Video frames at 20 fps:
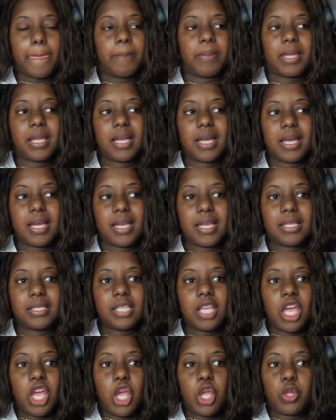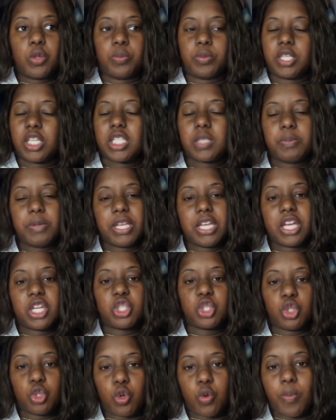Because just
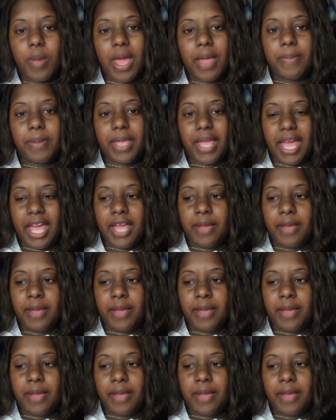because you may be